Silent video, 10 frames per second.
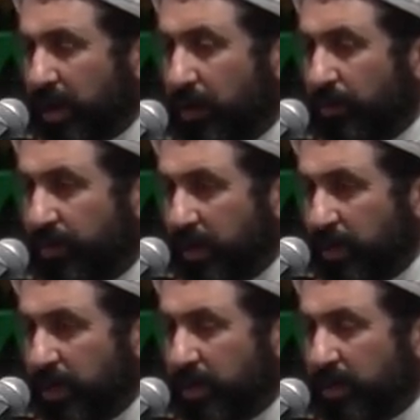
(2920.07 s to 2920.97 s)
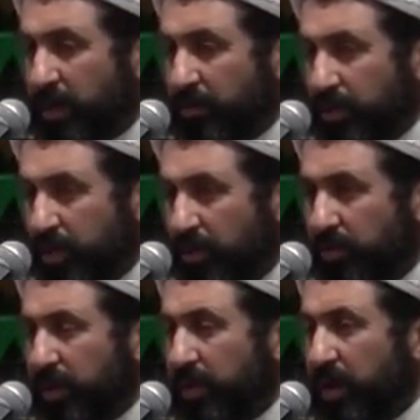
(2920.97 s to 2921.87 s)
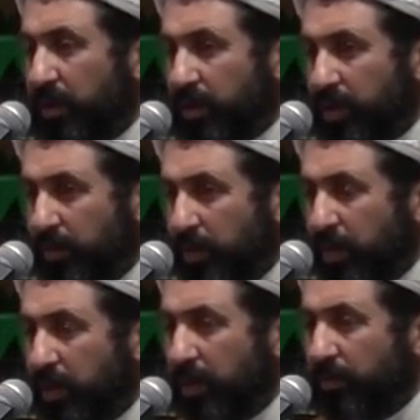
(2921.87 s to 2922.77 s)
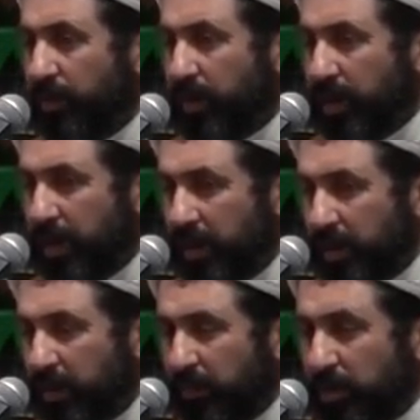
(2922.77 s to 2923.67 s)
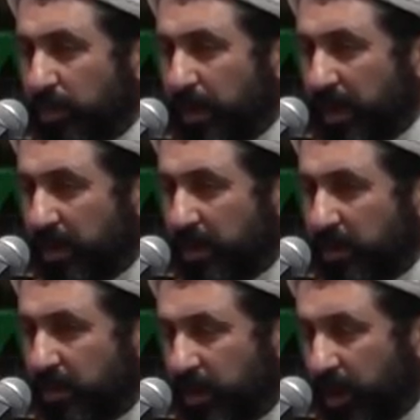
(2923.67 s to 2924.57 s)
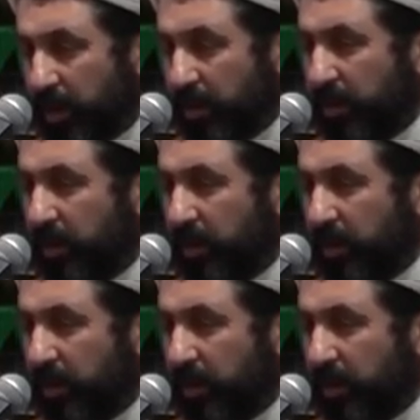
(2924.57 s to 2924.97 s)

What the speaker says: our families, our children, our community from anything which is bad and disliked.